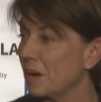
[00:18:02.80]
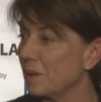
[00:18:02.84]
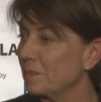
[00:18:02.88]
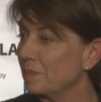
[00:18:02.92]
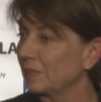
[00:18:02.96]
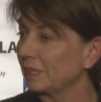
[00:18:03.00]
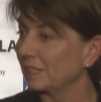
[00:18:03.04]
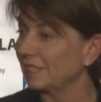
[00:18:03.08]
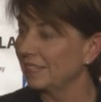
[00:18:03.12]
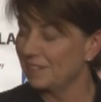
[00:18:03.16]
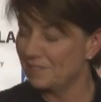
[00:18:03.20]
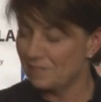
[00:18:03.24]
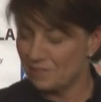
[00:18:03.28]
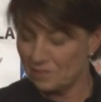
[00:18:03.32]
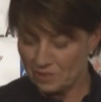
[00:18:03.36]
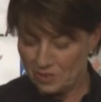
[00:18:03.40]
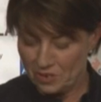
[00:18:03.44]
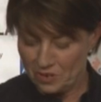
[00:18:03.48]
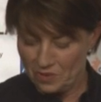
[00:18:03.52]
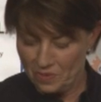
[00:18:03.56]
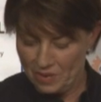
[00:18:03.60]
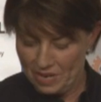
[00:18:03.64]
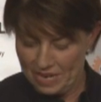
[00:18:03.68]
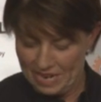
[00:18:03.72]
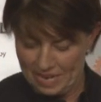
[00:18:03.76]
my political
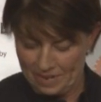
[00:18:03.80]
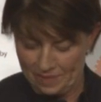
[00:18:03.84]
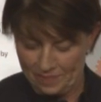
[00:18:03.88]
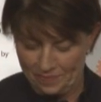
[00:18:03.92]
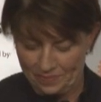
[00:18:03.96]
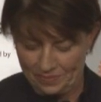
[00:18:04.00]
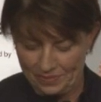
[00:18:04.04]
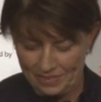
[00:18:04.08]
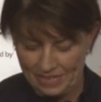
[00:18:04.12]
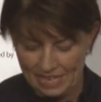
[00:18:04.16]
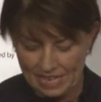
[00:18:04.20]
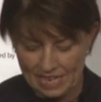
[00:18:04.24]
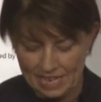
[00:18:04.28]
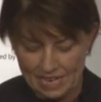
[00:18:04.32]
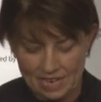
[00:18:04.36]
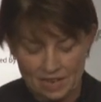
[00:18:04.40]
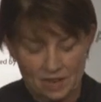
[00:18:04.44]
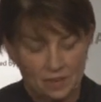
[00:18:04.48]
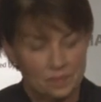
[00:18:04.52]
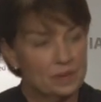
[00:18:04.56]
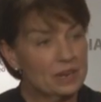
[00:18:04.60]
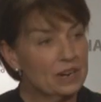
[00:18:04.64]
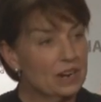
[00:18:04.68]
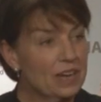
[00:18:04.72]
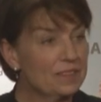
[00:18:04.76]
career.
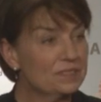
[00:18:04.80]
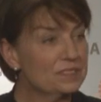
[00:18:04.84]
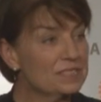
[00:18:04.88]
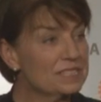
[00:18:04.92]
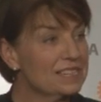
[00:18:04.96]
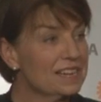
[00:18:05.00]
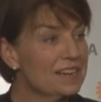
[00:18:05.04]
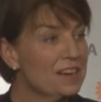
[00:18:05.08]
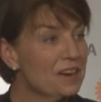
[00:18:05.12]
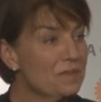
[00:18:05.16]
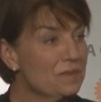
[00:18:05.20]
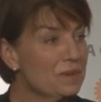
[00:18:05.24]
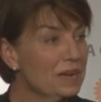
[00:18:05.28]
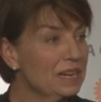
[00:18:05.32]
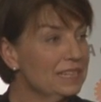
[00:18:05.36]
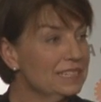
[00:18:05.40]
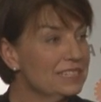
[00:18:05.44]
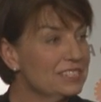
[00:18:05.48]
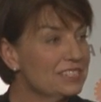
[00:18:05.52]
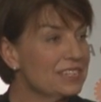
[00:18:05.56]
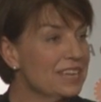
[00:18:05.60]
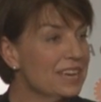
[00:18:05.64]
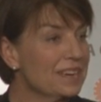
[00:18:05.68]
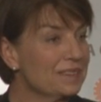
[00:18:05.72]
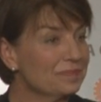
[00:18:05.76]
But I have to say I
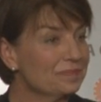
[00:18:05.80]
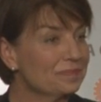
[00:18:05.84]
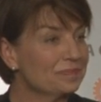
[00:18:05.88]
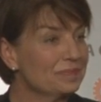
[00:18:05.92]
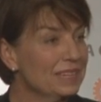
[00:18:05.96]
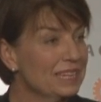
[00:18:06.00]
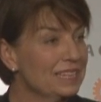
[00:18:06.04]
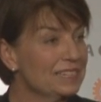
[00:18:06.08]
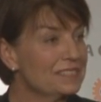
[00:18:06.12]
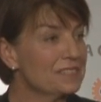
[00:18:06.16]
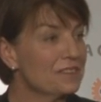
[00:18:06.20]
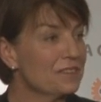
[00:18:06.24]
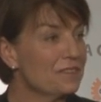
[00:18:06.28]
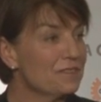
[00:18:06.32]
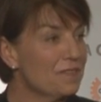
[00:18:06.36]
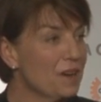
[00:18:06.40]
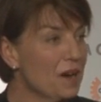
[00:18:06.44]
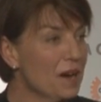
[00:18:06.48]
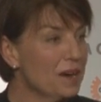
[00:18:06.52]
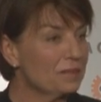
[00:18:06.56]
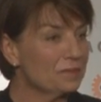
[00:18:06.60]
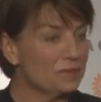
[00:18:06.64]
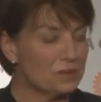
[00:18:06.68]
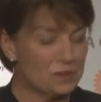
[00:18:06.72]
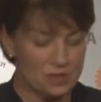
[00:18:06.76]
relish that. It's a
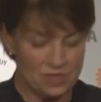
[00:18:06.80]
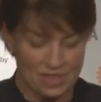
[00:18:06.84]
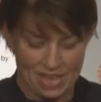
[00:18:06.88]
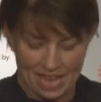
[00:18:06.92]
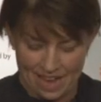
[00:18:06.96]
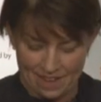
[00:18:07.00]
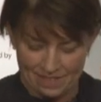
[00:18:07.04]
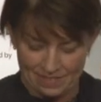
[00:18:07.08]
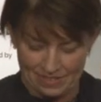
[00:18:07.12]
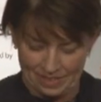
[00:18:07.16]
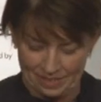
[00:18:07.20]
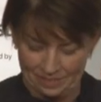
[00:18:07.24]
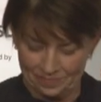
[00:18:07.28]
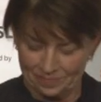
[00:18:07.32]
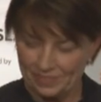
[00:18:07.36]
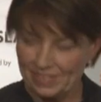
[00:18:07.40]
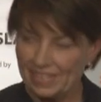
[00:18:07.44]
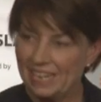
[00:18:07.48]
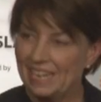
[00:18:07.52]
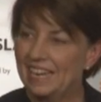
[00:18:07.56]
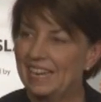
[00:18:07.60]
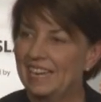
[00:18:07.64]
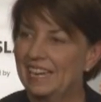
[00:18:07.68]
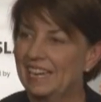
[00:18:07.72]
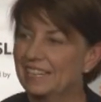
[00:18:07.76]
fight worth having.
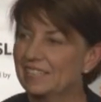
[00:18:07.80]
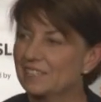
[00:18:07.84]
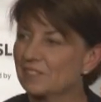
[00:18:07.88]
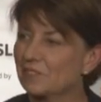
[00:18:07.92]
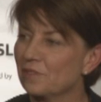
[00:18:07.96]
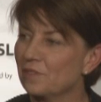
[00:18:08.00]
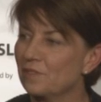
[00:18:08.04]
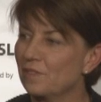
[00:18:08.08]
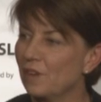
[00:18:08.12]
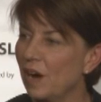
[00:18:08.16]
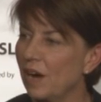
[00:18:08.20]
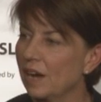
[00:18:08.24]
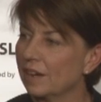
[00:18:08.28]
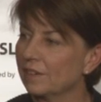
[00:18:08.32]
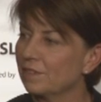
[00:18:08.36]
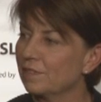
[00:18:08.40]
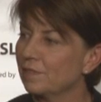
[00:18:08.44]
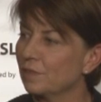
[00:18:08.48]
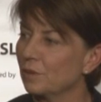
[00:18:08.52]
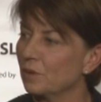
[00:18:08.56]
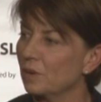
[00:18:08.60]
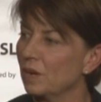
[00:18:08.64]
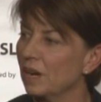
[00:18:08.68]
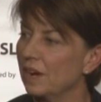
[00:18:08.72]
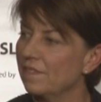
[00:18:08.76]
It's a fight
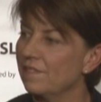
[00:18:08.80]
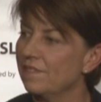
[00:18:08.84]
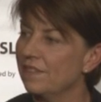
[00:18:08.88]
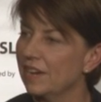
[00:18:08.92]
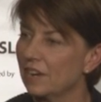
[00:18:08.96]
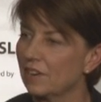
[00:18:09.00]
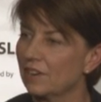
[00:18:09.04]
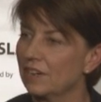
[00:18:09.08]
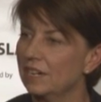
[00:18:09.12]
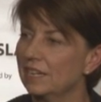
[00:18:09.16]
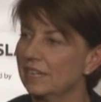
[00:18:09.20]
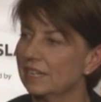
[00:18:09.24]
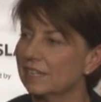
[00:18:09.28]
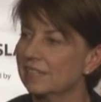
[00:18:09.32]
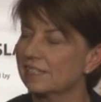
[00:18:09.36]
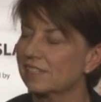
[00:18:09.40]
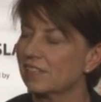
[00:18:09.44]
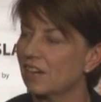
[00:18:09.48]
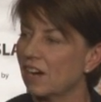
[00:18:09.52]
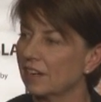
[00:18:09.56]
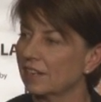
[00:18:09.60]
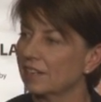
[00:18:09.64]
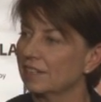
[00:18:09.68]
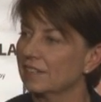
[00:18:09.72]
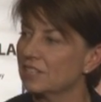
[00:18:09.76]
for a very
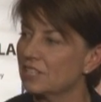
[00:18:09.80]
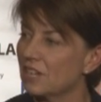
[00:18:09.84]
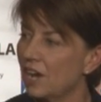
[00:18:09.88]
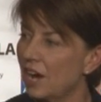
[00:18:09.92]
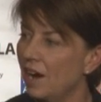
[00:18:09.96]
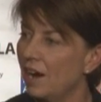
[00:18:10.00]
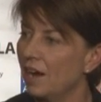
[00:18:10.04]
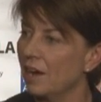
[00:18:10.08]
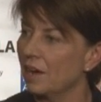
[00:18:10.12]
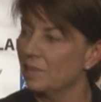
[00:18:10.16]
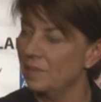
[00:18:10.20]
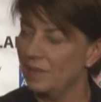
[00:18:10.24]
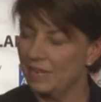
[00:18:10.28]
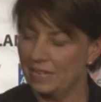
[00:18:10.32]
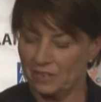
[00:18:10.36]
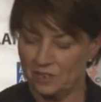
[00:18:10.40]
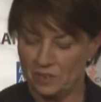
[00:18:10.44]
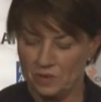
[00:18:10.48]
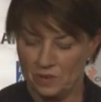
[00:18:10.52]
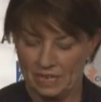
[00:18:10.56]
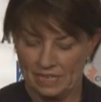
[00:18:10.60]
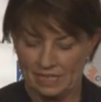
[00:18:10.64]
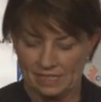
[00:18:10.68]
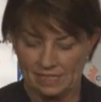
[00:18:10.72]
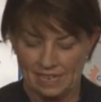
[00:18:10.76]
exciting time in
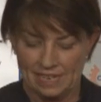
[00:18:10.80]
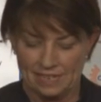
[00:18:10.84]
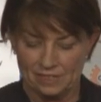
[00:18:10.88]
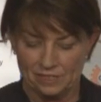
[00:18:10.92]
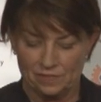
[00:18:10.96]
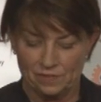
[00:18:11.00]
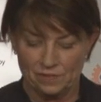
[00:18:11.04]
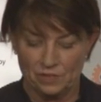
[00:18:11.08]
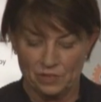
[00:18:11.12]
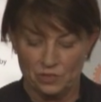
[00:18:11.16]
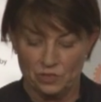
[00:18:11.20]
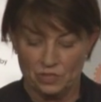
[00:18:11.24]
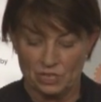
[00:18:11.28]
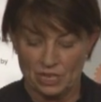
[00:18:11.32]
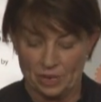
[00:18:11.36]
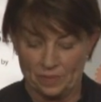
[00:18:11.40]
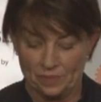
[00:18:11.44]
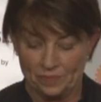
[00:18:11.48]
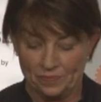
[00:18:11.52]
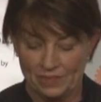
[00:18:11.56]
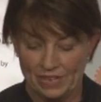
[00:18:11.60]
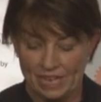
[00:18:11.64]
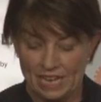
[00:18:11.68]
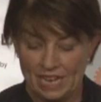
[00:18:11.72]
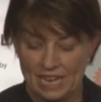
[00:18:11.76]
Queensland's future.